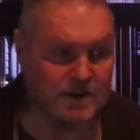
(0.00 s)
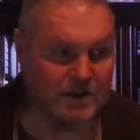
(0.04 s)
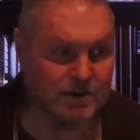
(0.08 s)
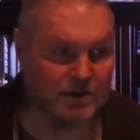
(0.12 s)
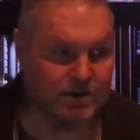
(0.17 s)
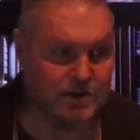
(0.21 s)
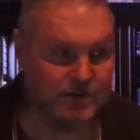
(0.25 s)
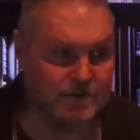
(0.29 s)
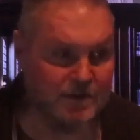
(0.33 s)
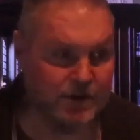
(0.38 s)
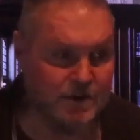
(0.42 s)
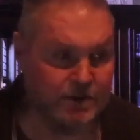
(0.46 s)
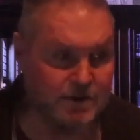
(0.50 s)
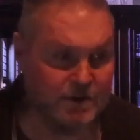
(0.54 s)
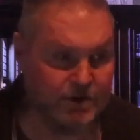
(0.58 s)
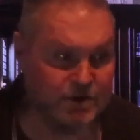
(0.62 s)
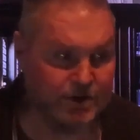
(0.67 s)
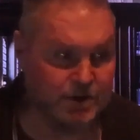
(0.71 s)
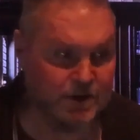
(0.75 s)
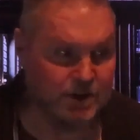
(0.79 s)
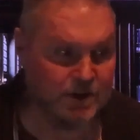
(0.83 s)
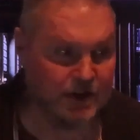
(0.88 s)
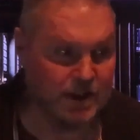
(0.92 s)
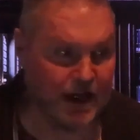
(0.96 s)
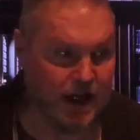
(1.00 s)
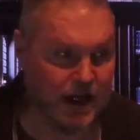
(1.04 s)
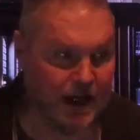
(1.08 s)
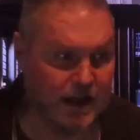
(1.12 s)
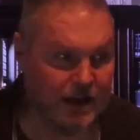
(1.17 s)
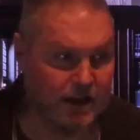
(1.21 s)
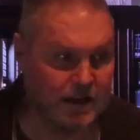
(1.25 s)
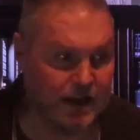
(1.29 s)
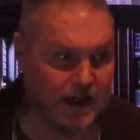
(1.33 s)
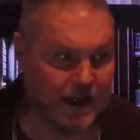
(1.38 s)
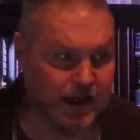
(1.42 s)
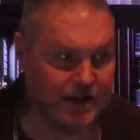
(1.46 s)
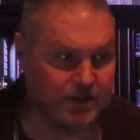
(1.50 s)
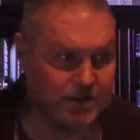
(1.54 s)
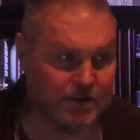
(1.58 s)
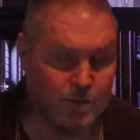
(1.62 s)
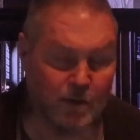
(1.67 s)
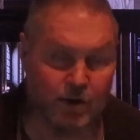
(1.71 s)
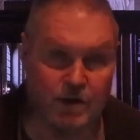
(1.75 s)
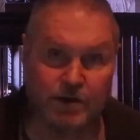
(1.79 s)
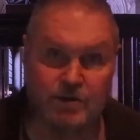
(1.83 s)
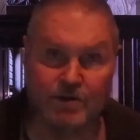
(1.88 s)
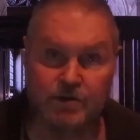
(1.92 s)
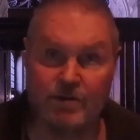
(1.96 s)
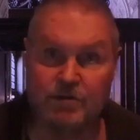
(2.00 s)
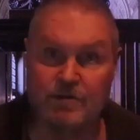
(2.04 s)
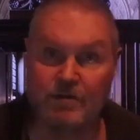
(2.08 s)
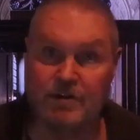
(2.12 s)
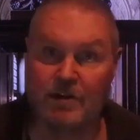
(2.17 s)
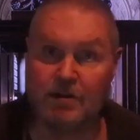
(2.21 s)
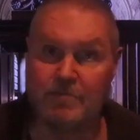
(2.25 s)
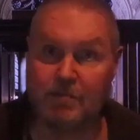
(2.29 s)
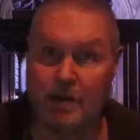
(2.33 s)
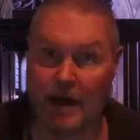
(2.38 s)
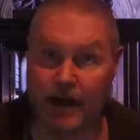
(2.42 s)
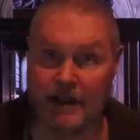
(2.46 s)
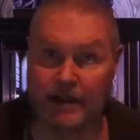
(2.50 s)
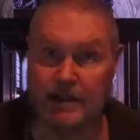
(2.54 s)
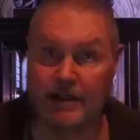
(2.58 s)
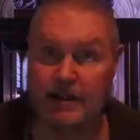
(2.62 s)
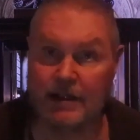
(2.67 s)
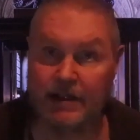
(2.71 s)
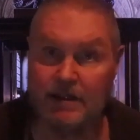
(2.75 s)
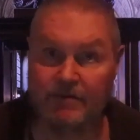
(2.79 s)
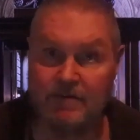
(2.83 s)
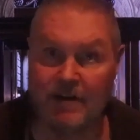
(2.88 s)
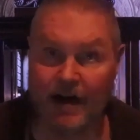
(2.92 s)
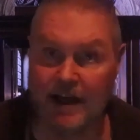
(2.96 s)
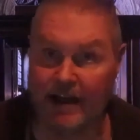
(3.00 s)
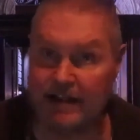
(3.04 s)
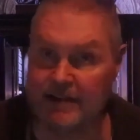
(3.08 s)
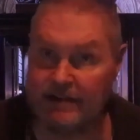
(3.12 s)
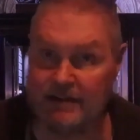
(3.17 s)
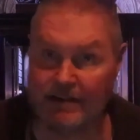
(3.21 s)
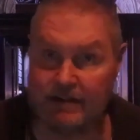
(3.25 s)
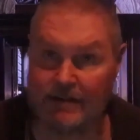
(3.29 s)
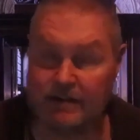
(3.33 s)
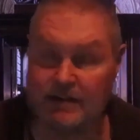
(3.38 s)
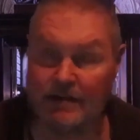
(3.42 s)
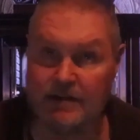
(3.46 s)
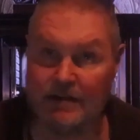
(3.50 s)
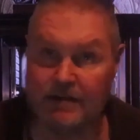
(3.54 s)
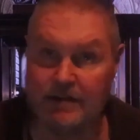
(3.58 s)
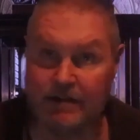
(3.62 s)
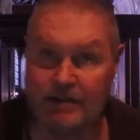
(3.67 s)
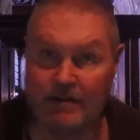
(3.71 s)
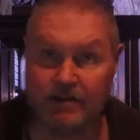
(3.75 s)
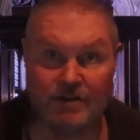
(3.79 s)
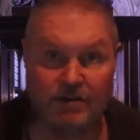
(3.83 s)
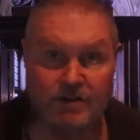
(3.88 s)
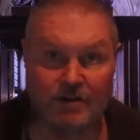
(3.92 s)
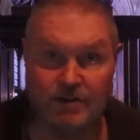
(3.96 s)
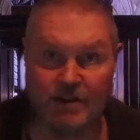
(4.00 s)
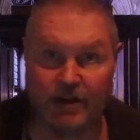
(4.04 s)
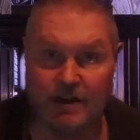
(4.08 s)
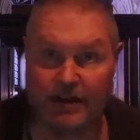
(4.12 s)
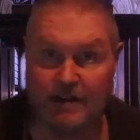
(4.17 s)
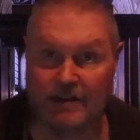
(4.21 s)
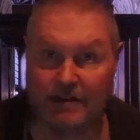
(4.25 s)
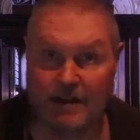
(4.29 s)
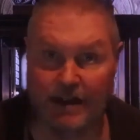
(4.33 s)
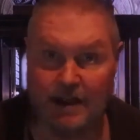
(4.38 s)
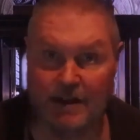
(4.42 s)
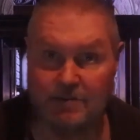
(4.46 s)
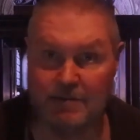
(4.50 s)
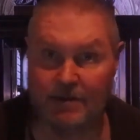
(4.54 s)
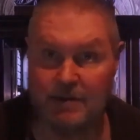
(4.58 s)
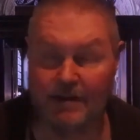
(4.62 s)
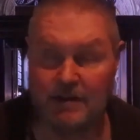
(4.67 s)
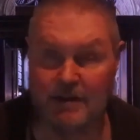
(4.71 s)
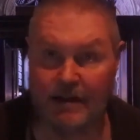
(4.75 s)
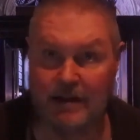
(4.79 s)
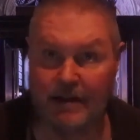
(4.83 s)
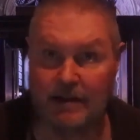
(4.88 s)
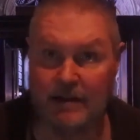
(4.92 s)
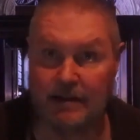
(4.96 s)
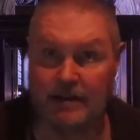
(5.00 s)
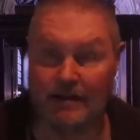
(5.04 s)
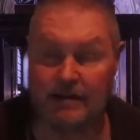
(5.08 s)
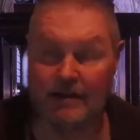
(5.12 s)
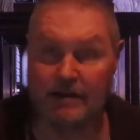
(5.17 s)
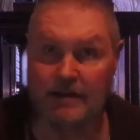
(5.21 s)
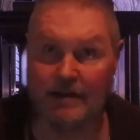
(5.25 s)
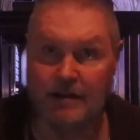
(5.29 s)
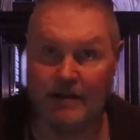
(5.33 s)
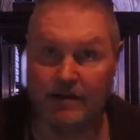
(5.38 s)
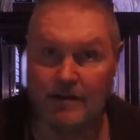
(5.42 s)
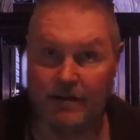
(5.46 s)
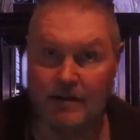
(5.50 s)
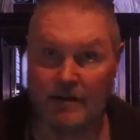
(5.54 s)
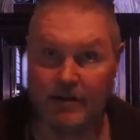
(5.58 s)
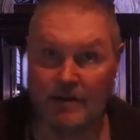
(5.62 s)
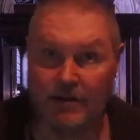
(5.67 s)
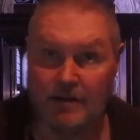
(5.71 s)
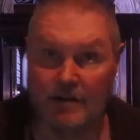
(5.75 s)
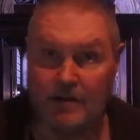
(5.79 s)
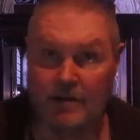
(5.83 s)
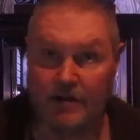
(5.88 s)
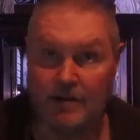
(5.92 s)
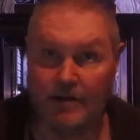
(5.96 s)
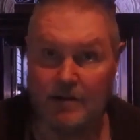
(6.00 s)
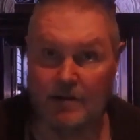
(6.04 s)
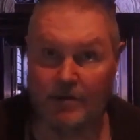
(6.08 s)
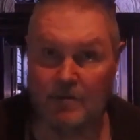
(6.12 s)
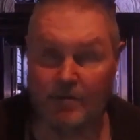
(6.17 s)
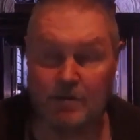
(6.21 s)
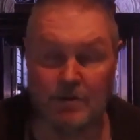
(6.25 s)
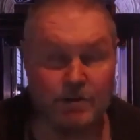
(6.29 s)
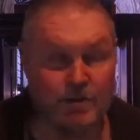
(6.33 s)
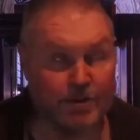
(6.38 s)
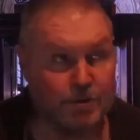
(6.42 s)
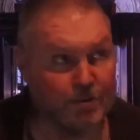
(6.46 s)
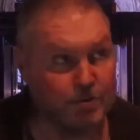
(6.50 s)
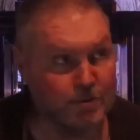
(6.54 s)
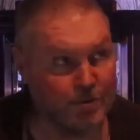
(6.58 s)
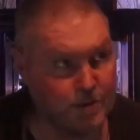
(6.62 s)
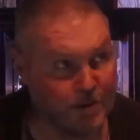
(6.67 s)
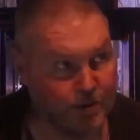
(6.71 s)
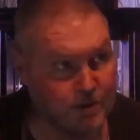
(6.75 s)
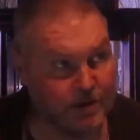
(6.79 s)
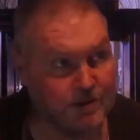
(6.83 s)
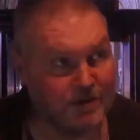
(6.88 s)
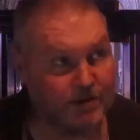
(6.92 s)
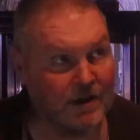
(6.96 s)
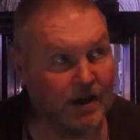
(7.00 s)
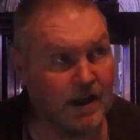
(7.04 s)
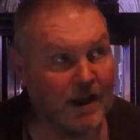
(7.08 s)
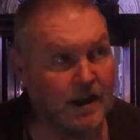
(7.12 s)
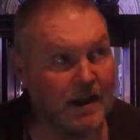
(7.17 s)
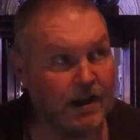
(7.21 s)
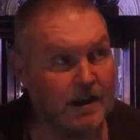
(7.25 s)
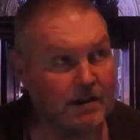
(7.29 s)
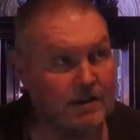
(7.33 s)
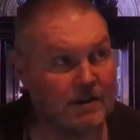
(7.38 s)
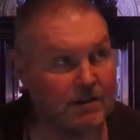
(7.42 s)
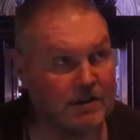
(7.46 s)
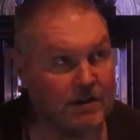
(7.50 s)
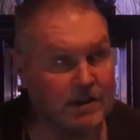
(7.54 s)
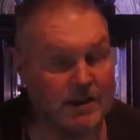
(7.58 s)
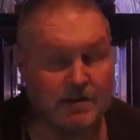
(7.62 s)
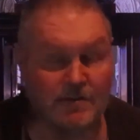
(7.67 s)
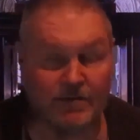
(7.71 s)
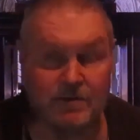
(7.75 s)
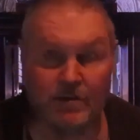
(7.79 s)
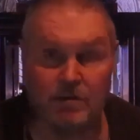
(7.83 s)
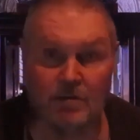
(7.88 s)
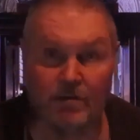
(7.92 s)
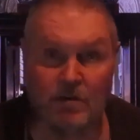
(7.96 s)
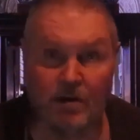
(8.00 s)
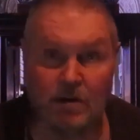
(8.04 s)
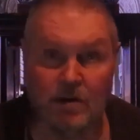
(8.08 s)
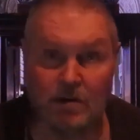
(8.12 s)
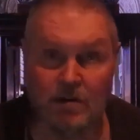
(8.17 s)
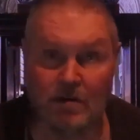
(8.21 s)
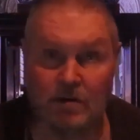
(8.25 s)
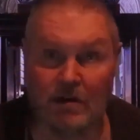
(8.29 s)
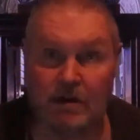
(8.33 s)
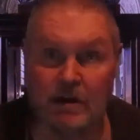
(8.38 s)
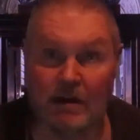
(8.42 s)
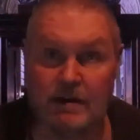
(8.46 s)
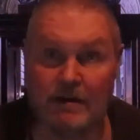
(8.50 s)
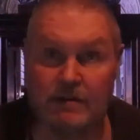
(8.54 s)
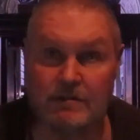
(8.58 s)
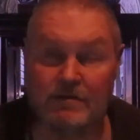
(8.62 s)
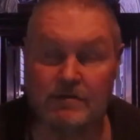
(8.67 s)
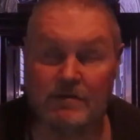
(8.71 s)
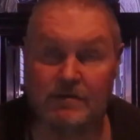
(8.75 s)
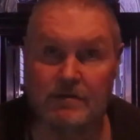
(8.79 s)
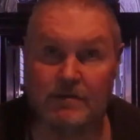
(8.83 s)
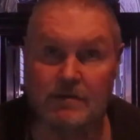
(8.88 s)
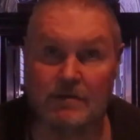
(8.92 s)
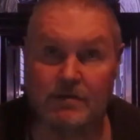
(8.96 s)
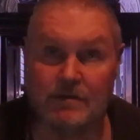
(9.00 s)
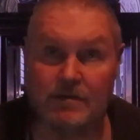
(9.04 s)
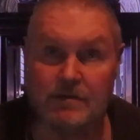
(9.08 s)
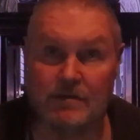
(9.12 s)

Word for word: of his devotion to God, as was the binding of Isaac. It's the same type of thing. Will you trust God to give you long life?